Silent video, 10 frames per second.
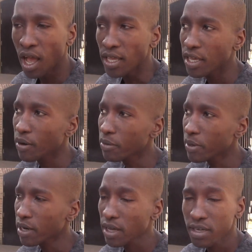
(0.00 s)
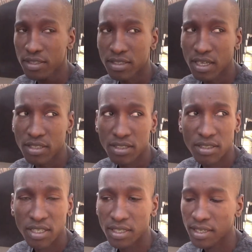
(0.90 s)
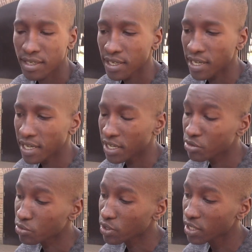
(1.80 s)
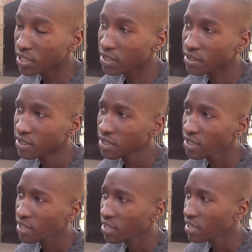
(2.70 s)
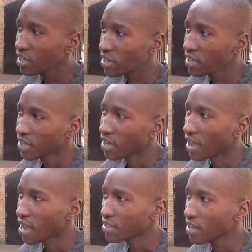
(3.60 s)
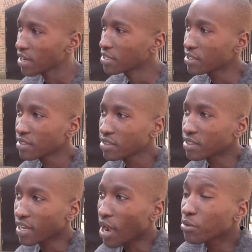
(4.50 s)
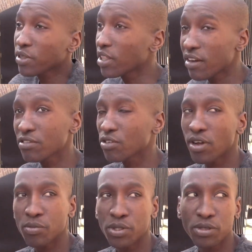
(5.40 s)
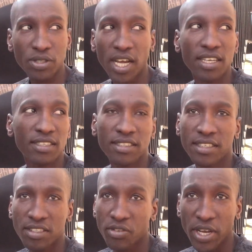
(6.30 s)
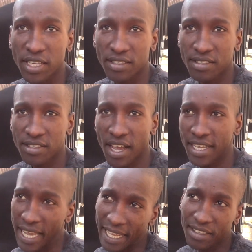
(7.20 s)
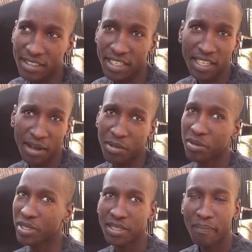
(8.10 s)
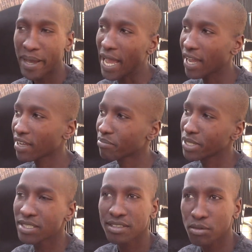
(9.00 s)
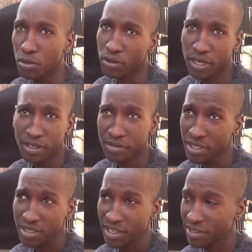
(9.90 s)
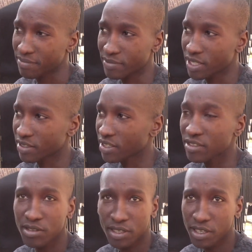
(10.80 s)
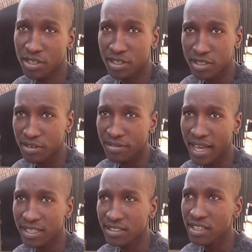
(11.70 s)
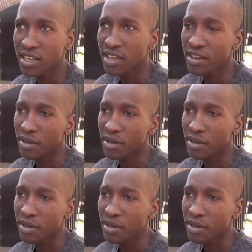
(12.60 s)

Yeah, we've had a lot of discussions, and it's really, I, I, like, I would love to run with those guys. It's a race. I hate to say that I'm going to be in the back, but world record is like, just that's ridiculously fast. Yeah.